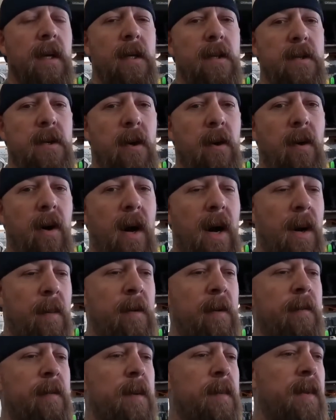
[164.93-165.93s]
So I'm
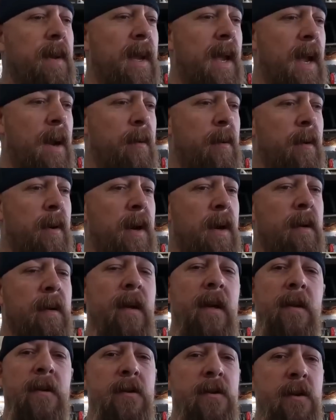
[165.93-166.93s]
gonna flip the camera around
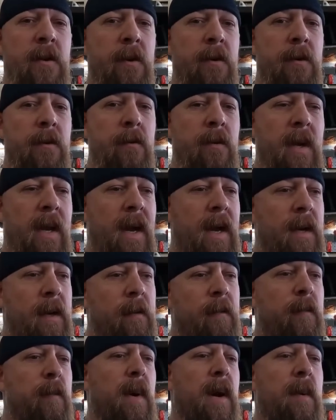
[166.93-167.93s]
and show you kind
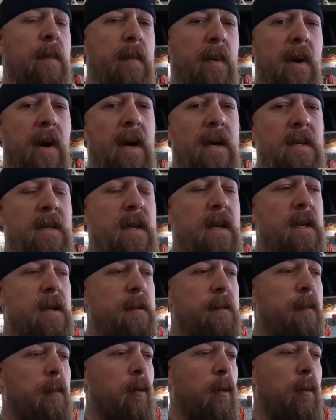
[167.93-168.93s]
of my
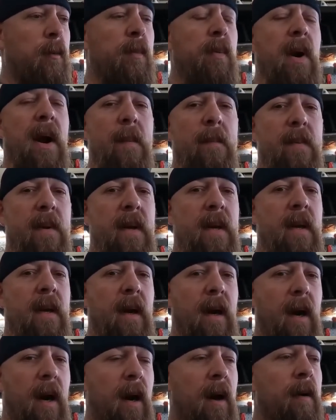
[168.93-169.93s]
process for
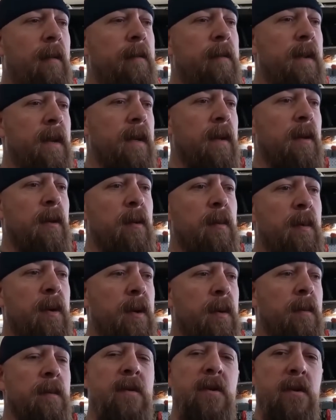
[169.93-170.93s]
prepping of the
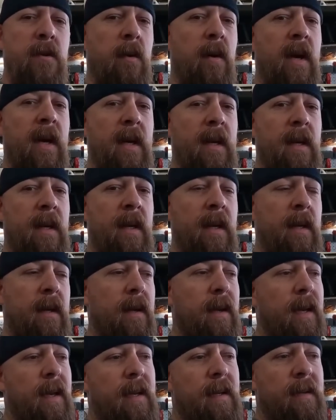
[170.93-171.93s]
aluminum so I can
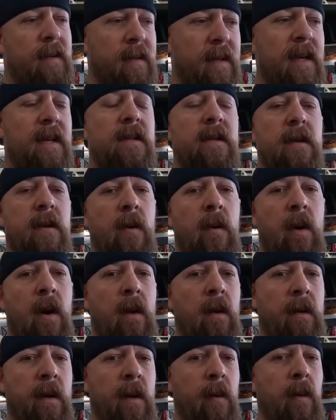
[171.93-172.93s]
get a decent
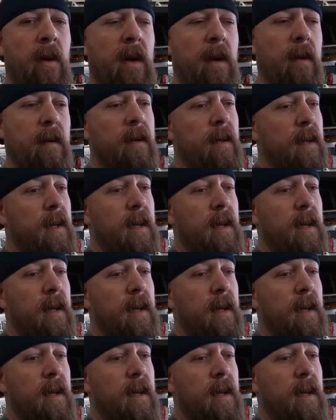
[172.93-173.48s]
quality weld.